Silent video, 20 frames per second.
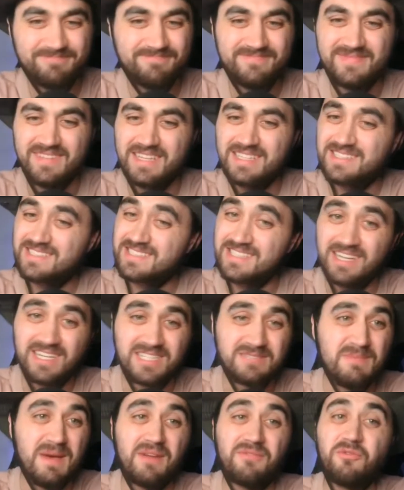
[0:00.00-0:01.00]
It sucks,
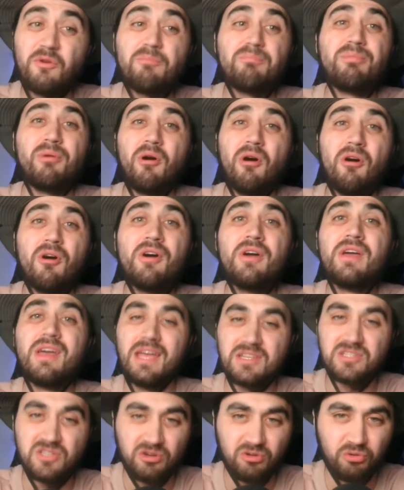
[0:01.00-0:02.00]
man. Football
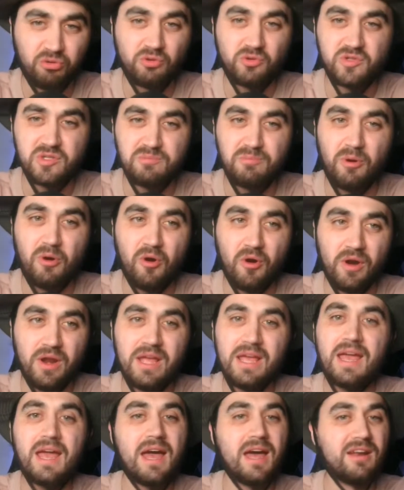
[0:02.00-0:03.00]
is a cruel sport,
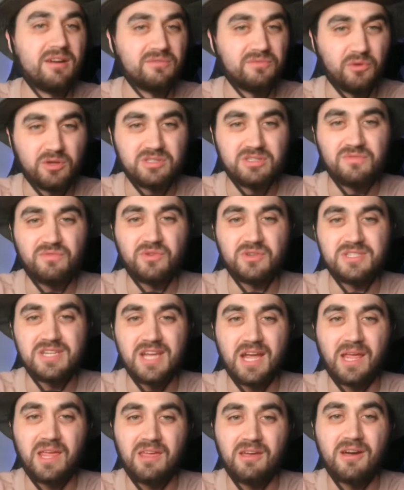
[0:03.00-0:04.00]
and unfortunately for
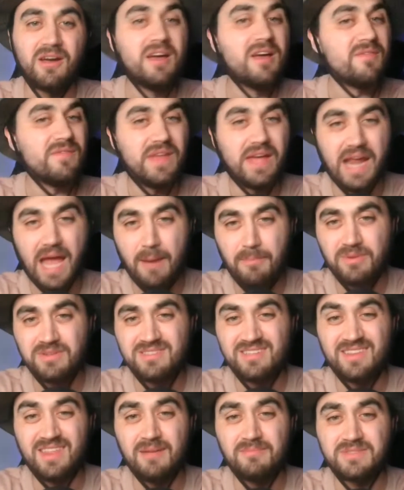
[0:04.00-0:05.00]
Czechia, that happened to
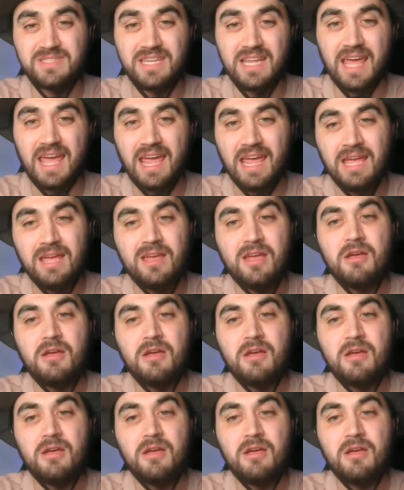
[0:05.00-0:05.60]
them today.